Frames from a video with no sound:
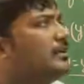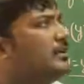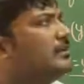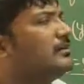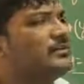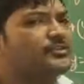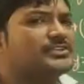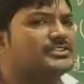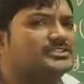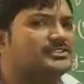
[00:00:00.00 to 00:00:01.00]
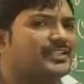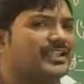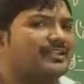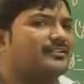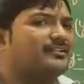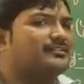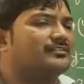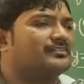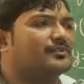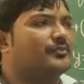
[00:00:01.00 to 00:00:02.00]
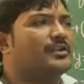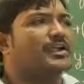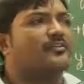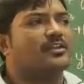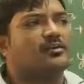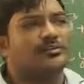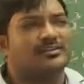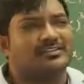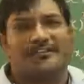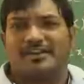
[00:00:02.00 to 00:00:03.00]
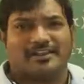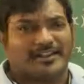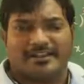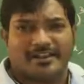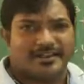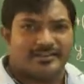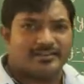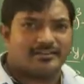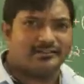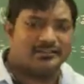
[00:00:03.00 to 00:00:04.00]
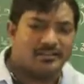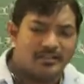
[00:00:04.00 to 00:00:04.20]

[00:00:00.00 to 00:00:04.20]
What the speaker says: Here, you just think we have around 7 or 8 identities.